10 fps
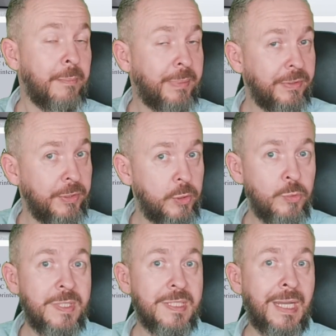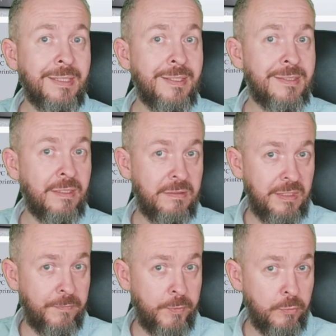But the good side is that
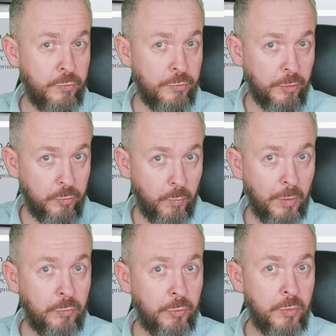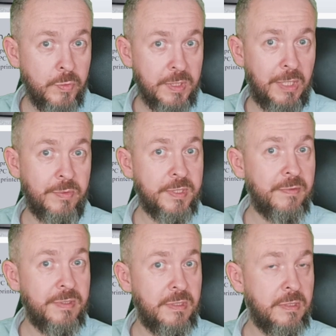if you do not want to use cloud
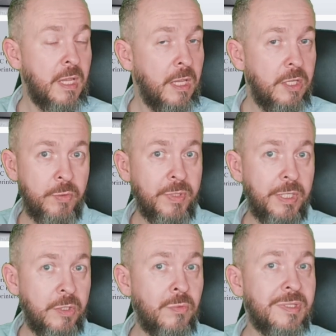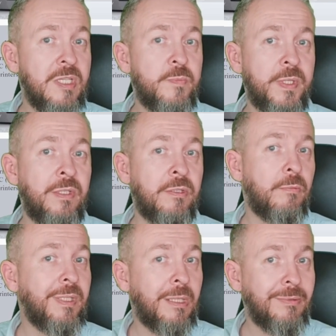services, you can use this printer
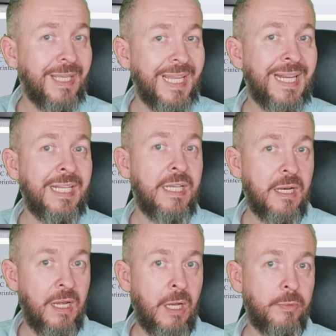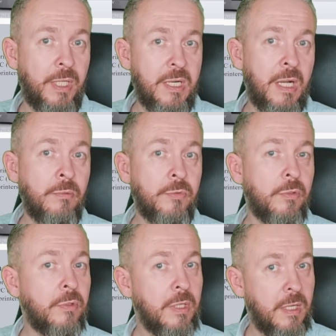without any cloud account
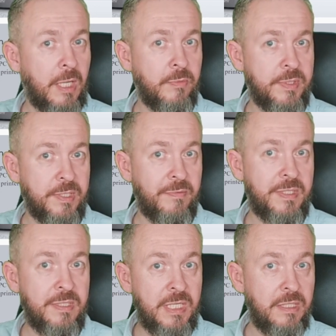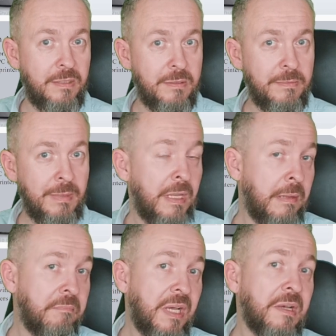or cloud service needed,
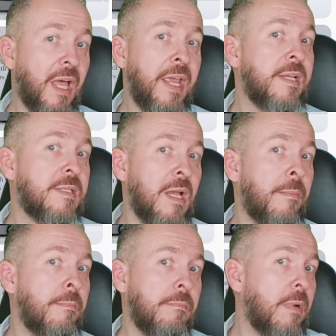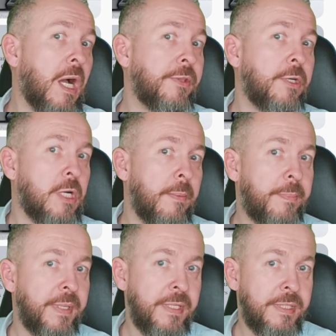unlike some other
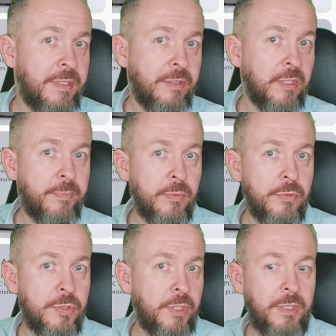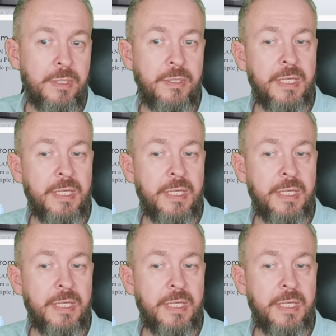companies that are pushing,